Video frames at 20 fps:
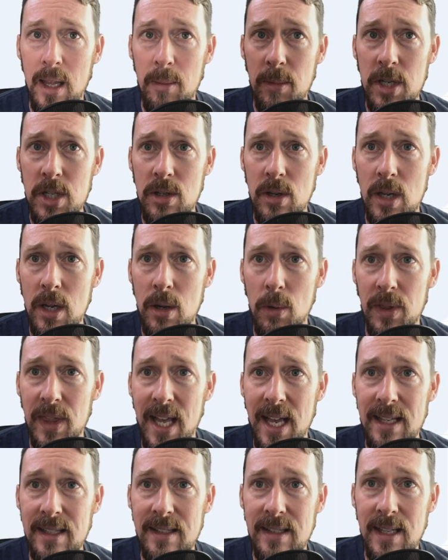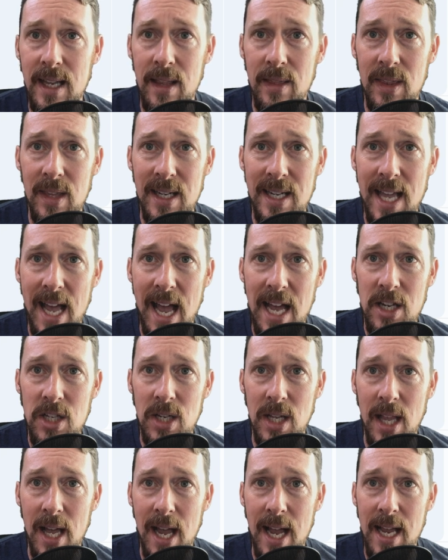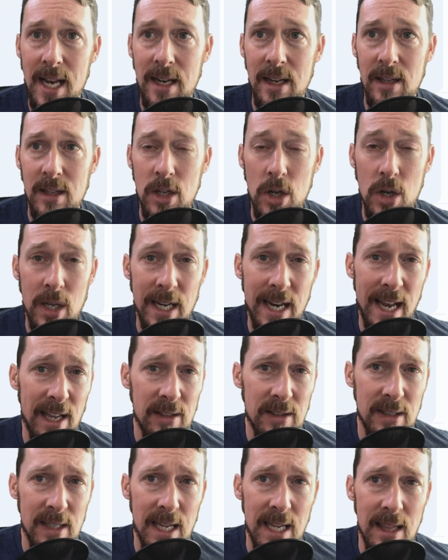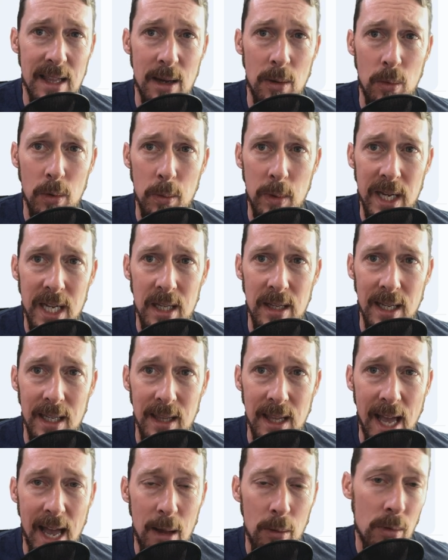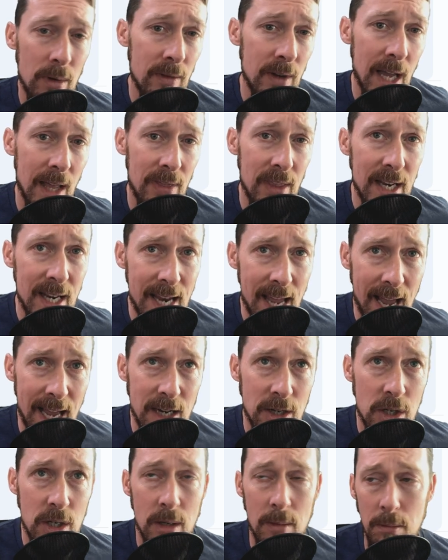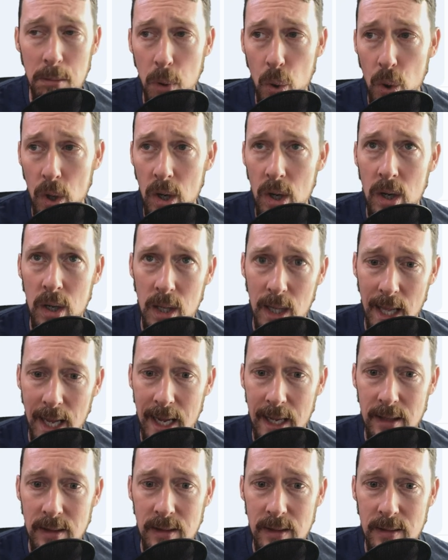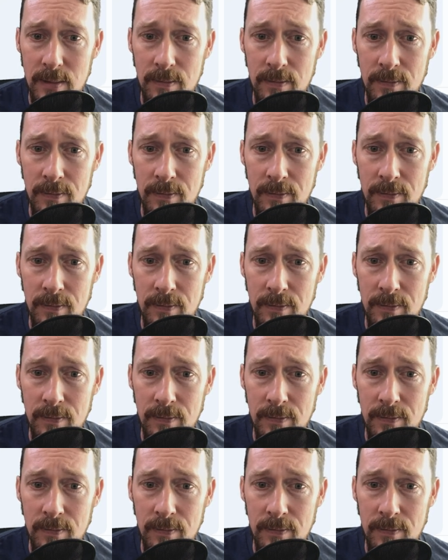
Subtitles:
let me show you what that synth dash line, you can now see that when we click that, we've got the dashed border lines.